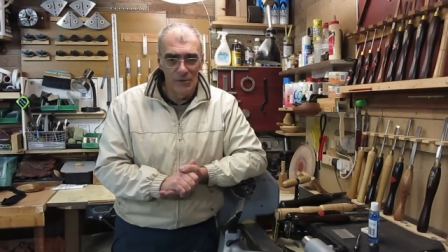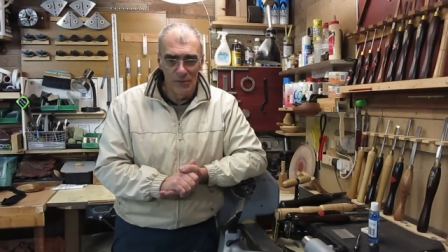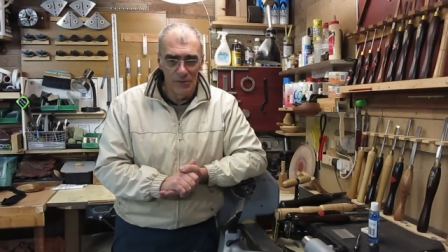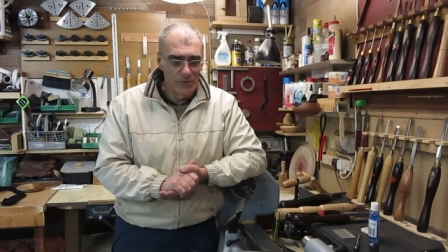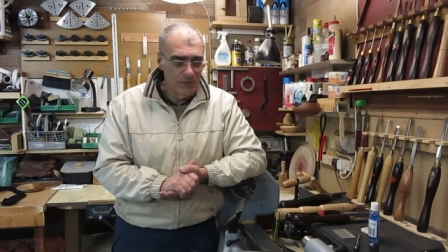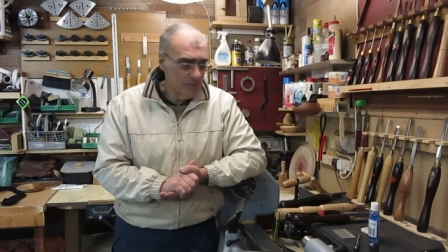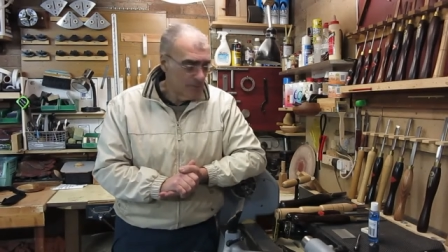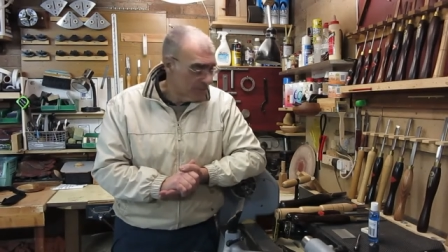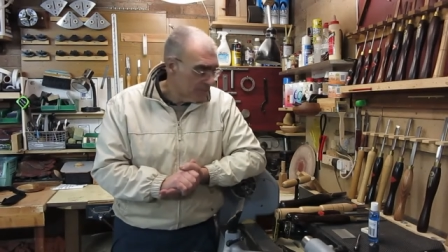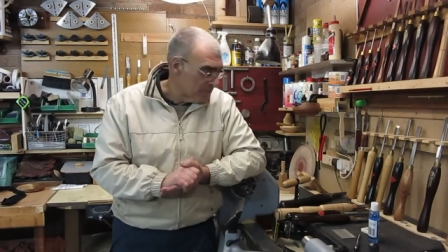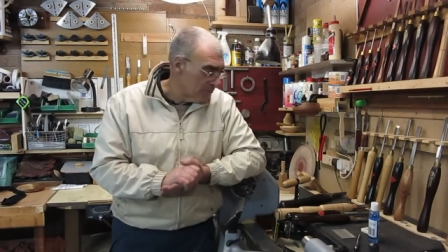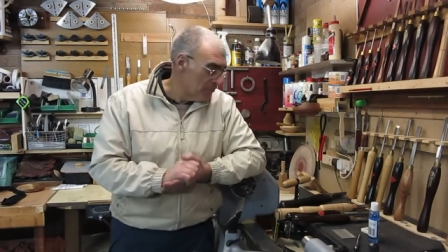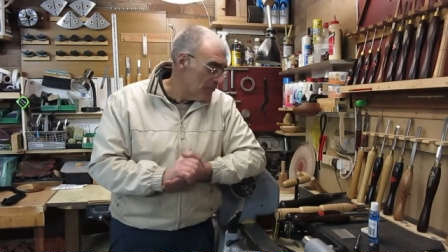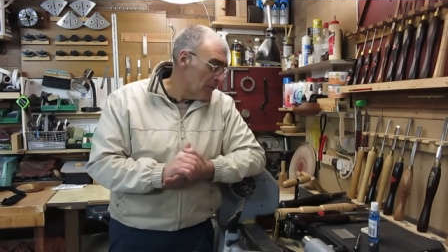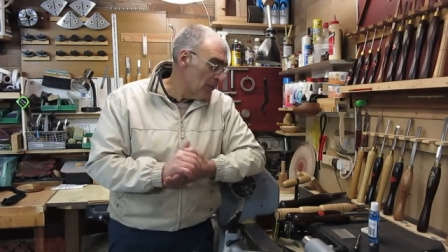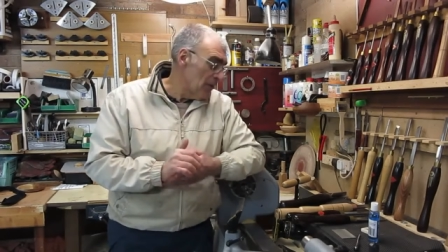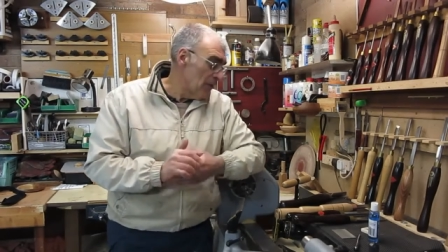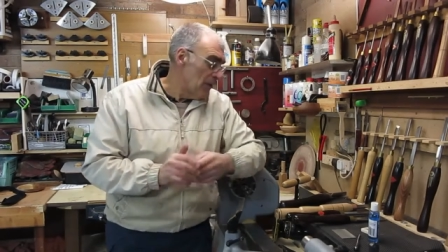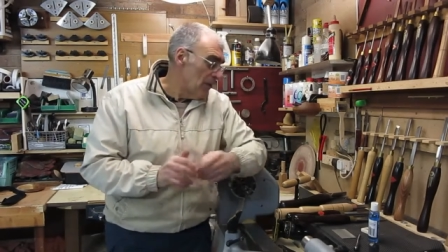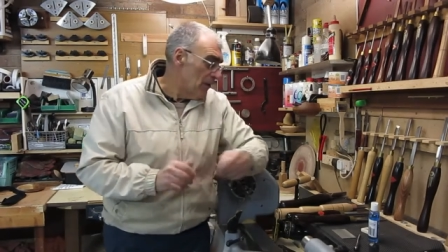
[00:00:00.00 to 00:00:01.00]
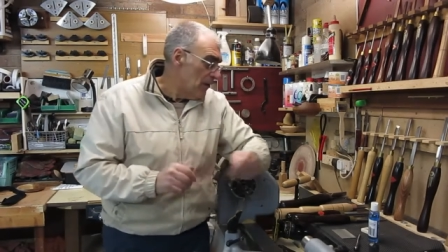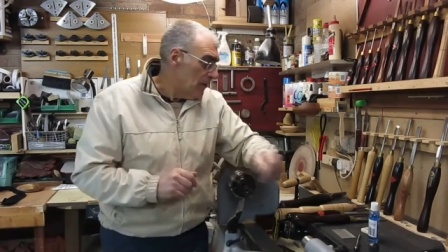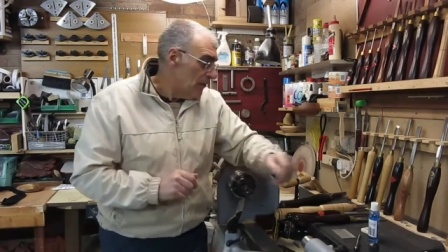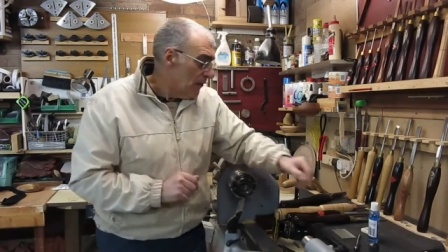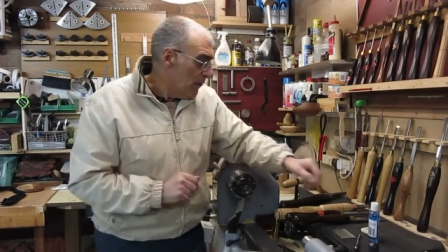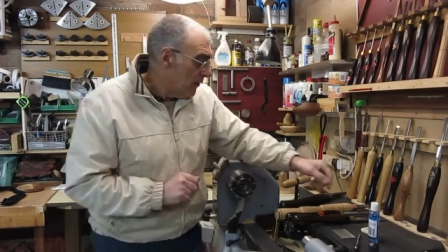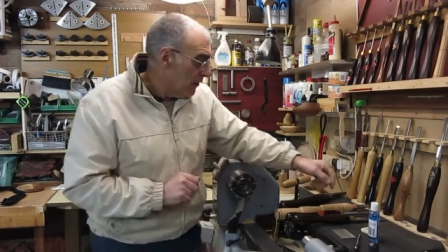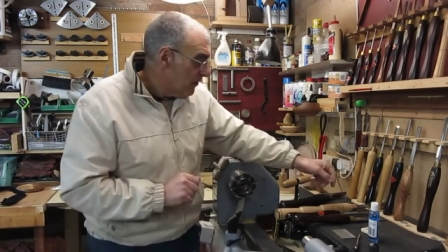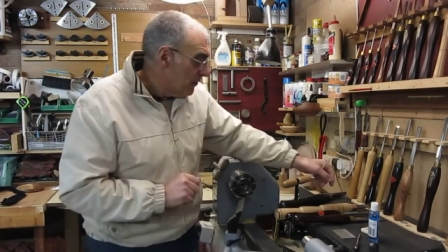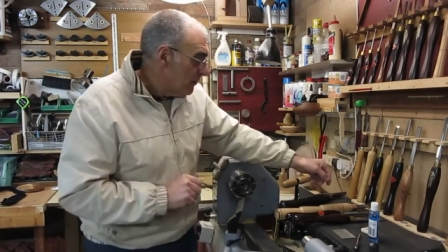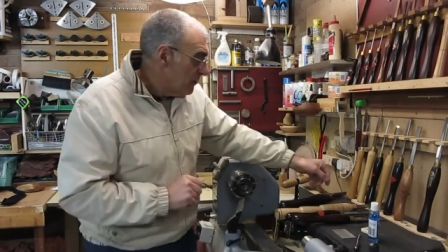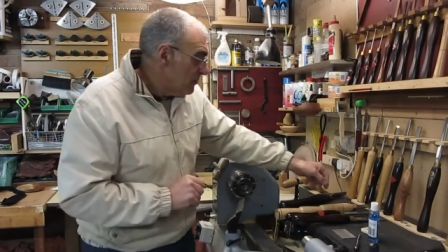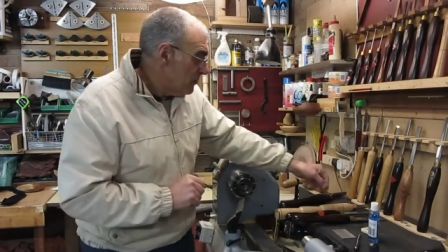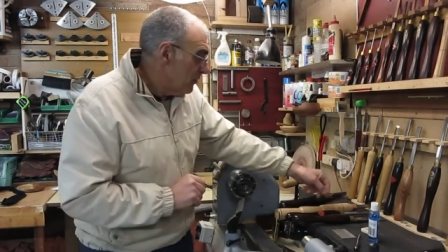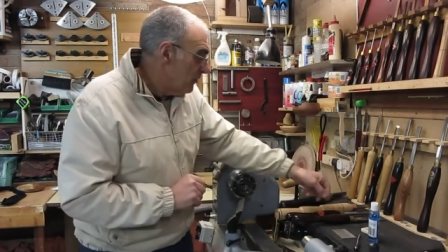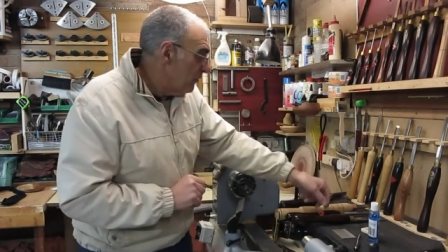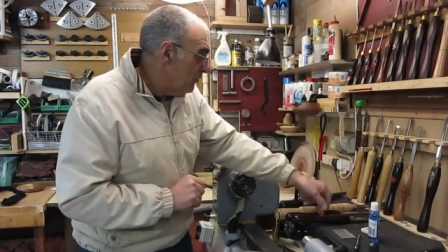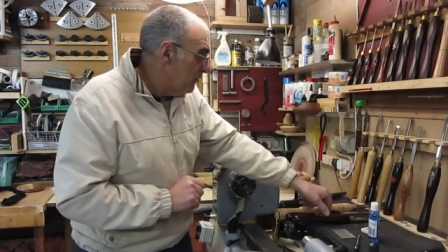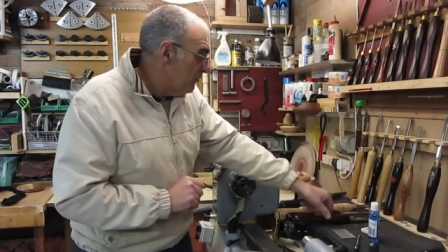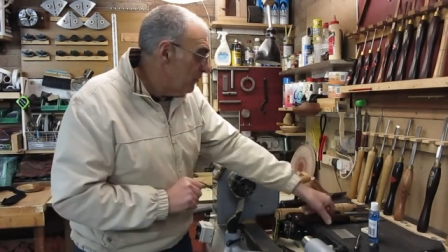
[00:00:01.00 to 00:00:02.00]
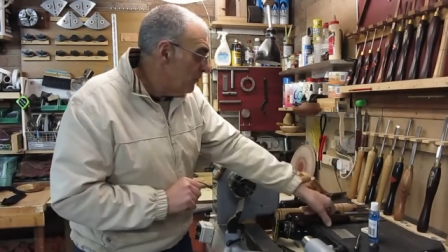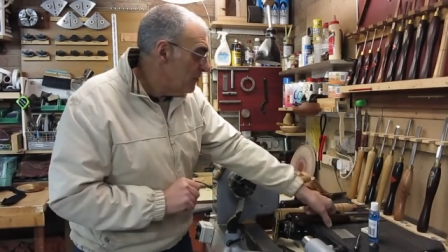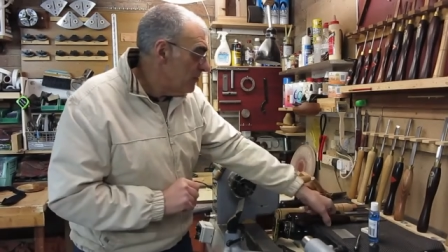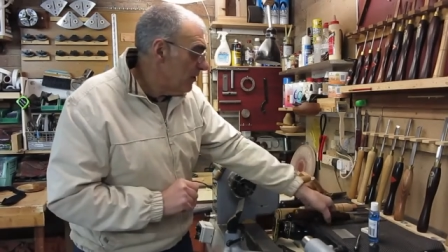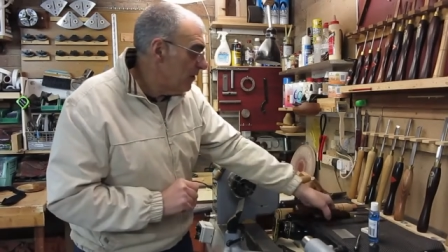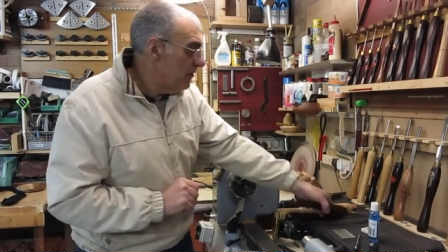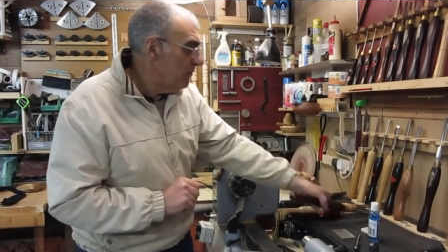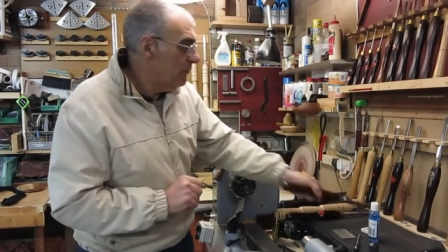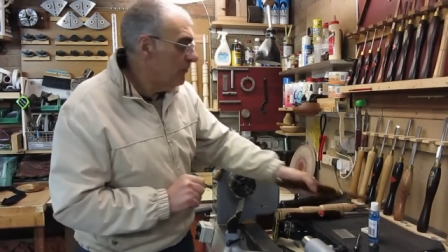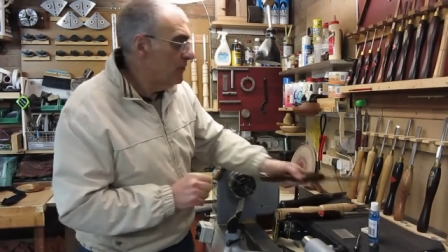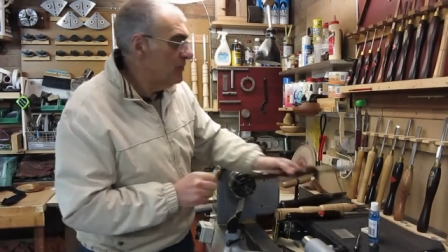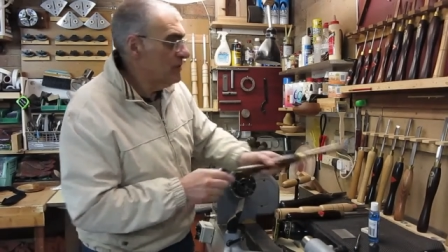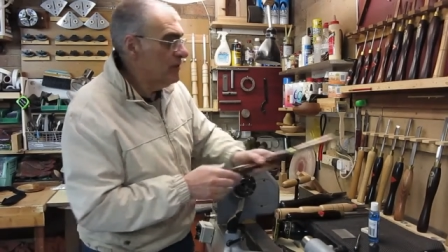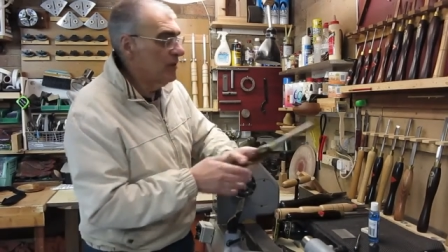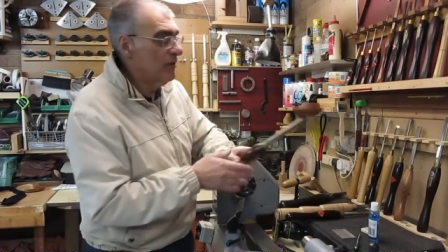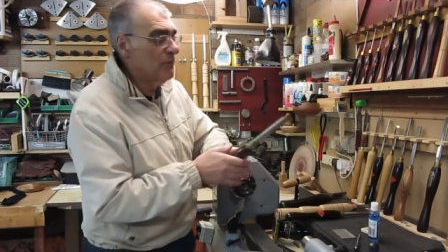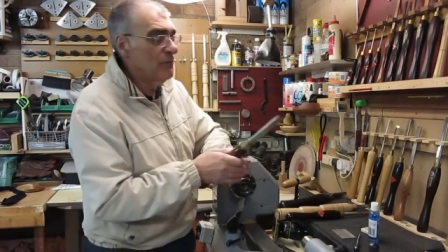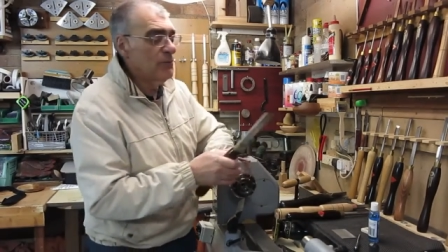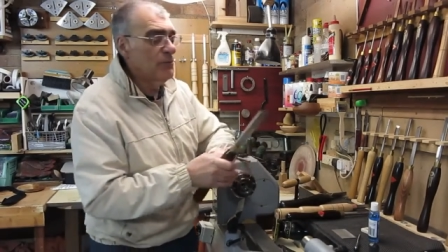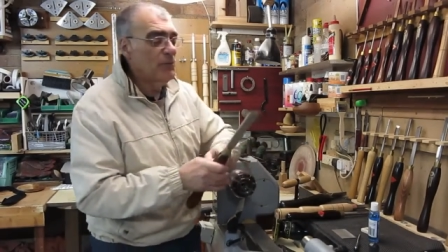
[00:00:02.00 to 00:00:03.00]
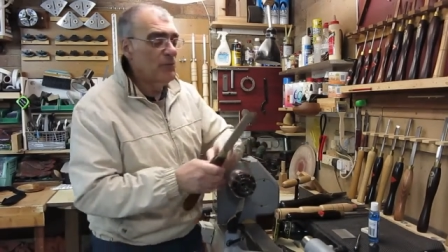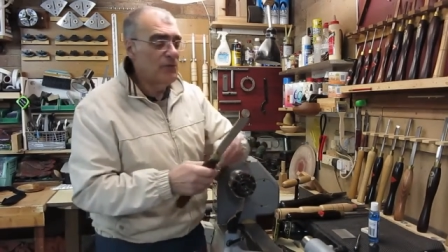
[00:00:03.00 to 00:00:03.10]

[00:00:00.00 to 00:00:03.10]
do. So if we take, for example,